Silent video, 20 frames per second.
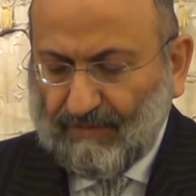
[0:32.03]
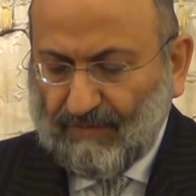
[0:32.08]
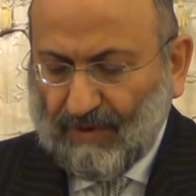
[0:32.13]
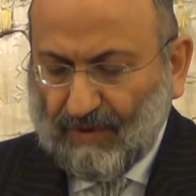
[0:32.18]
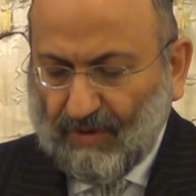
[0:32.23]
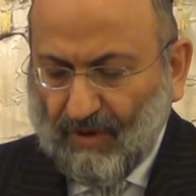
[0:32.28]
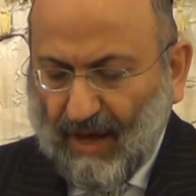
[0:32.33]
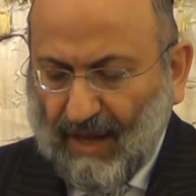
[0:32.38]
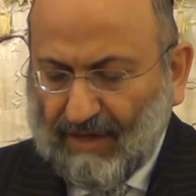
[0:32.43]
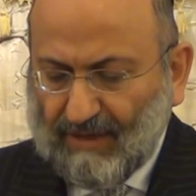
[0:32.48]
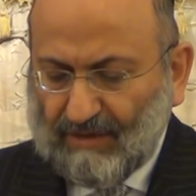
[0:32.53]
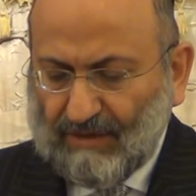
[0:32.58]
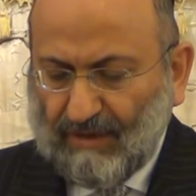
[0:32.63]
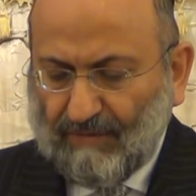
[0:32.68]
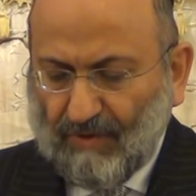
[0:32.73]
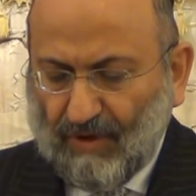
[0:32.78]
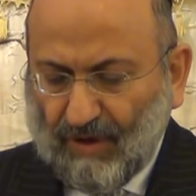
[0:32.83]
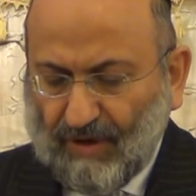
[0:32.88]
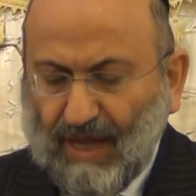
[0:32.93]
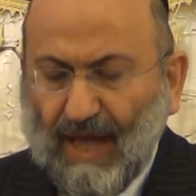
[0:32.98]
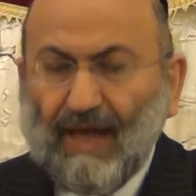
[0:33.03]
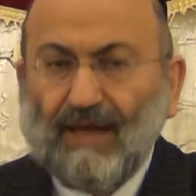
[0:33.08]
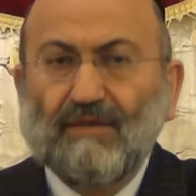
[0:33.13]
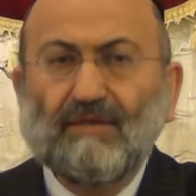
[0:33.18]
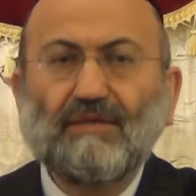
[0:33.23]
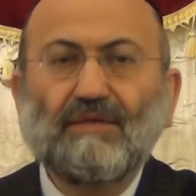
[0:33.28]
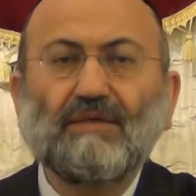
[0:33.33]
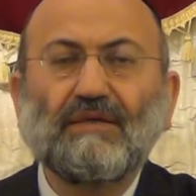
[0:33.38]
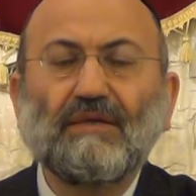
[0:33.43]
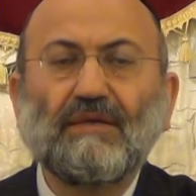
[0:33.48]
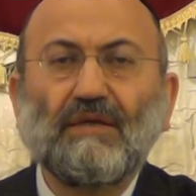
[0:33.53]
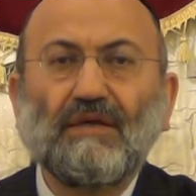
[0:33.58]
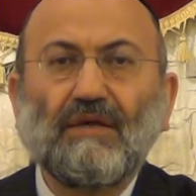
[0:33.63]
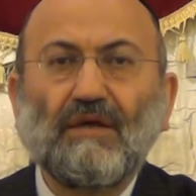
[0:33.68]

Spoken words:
vegoalti, velokachti.